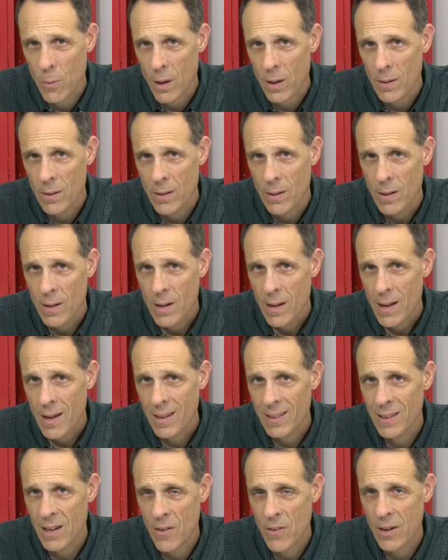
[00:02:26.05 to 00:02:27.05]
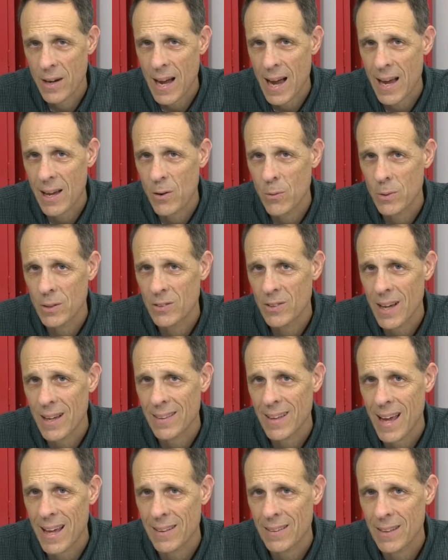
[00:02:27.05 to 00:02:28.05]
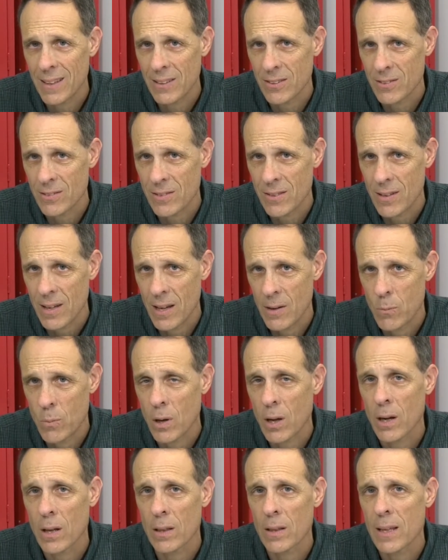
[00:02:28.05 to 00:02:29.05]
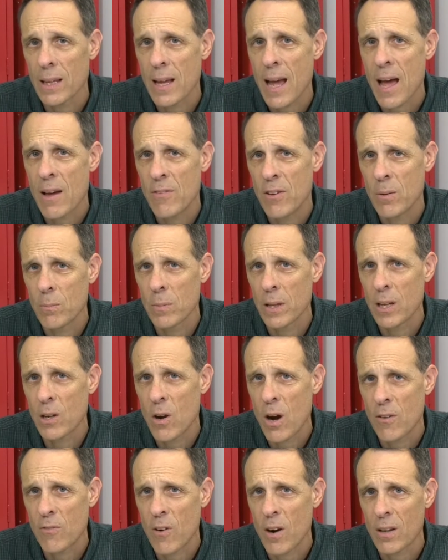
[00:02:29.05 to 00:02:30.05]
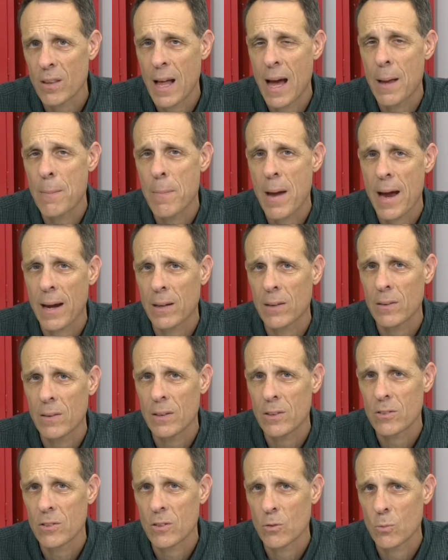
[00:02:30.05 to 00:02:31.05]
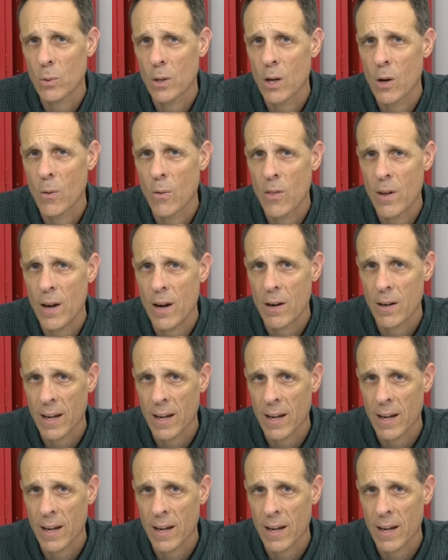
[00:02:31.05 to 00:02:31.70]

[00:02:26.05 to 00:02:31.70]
one another guy who is on that list, and we're going to have him lead off our linebacker list as we go there.